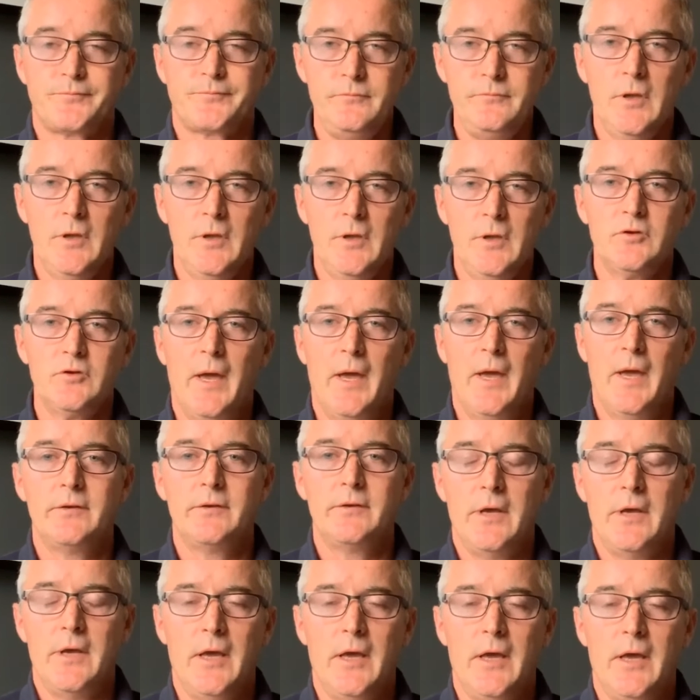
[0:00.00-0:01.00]
So we had
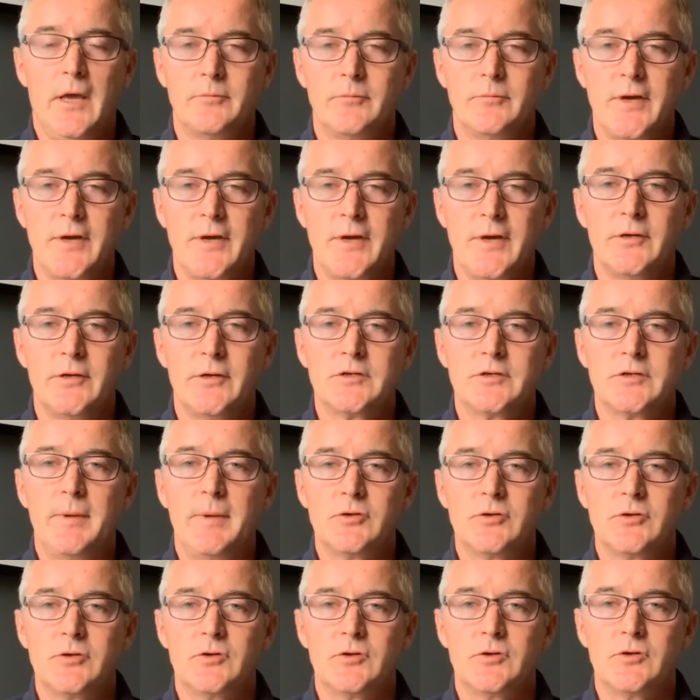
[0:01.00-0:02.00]
challenges to
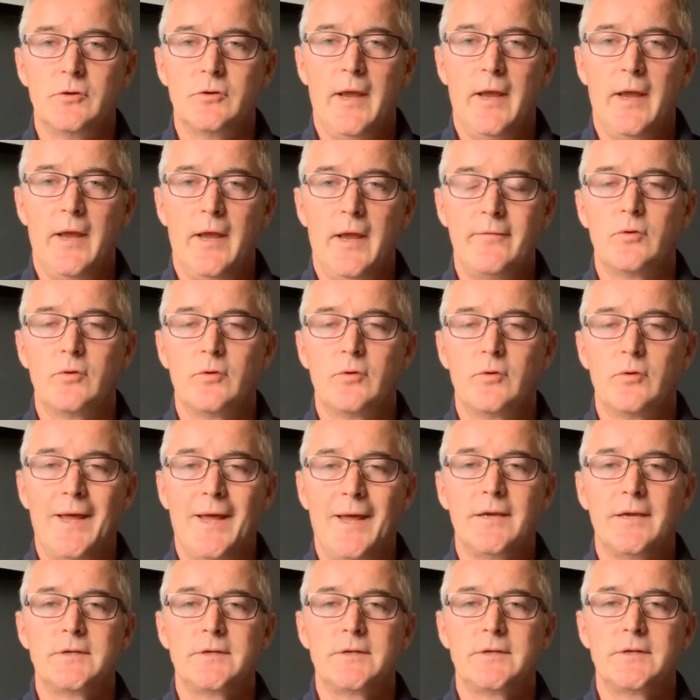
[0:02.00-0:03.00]
make sure everyone could
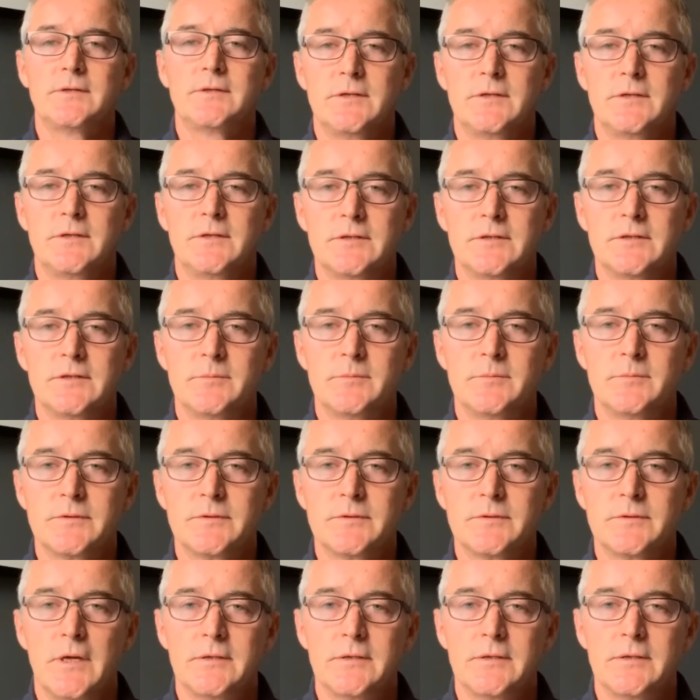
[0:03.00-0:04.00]
access the systems
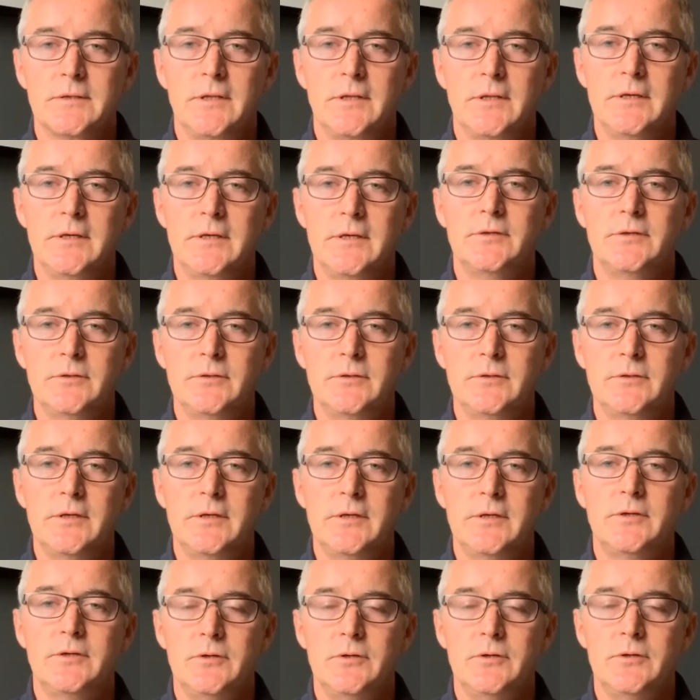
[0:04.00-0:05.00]
that they needed
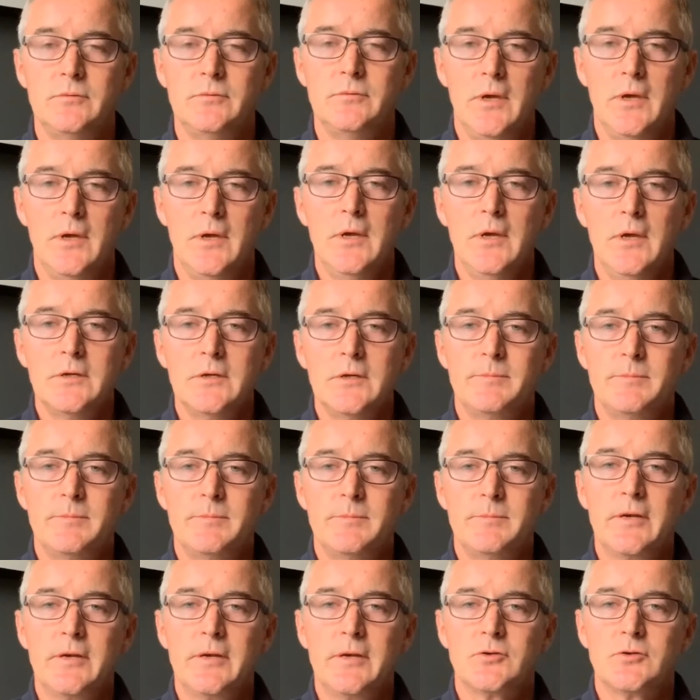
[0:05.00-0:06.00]
to
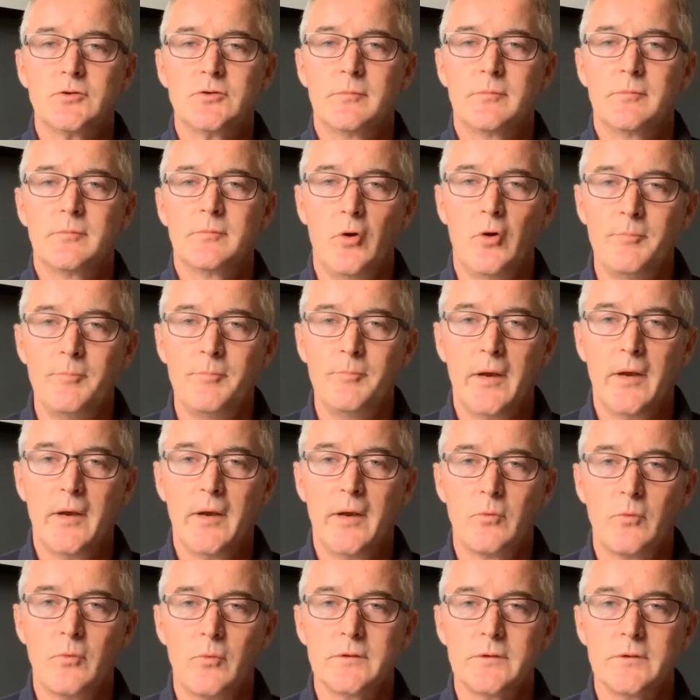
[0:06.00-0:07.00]
make sure broadband
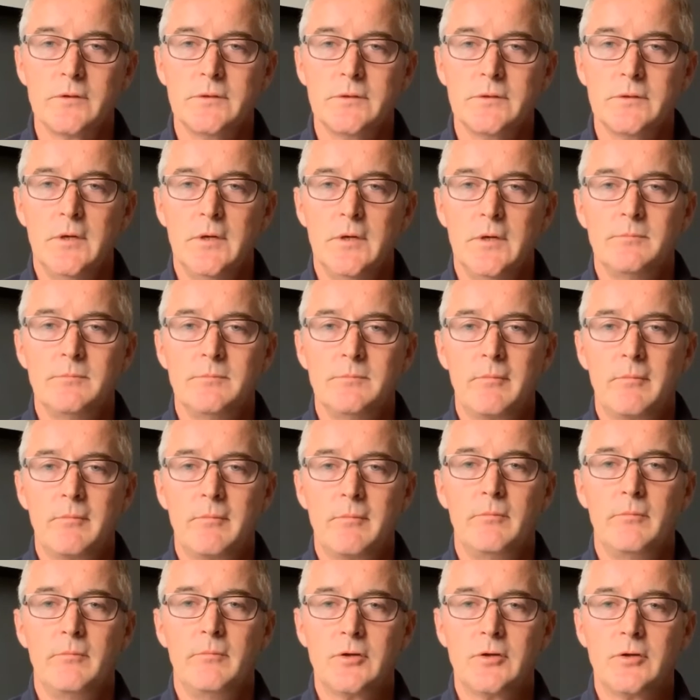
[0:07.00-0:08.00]
worked,
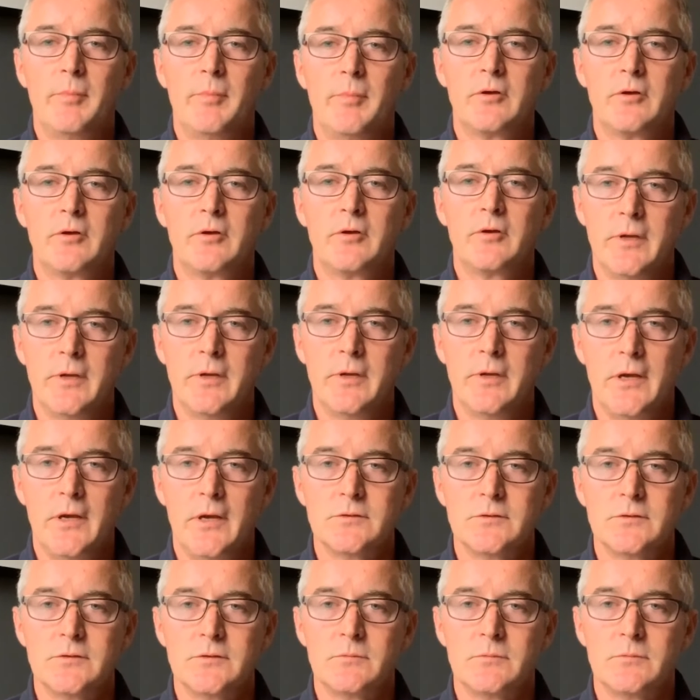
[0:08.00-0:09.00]
make sure mobile
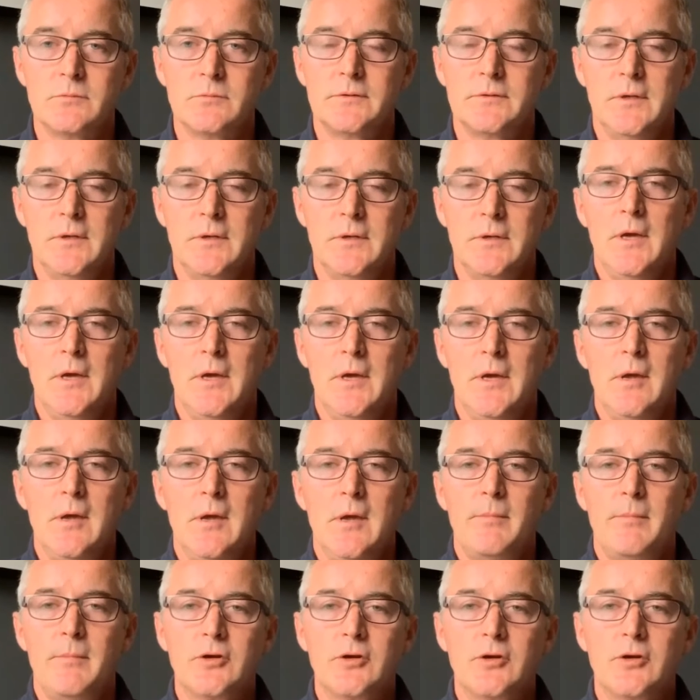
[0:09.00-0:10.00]
communications worked,
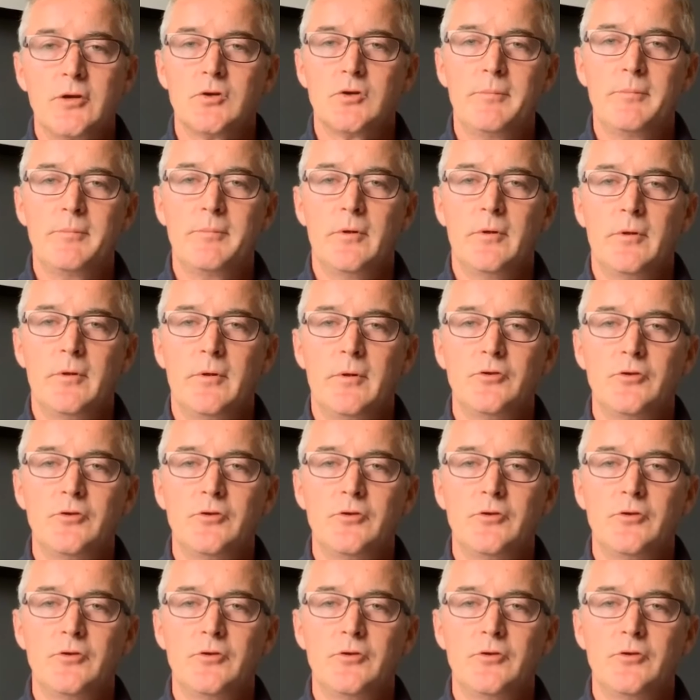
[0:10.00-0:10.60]
make sure that people knew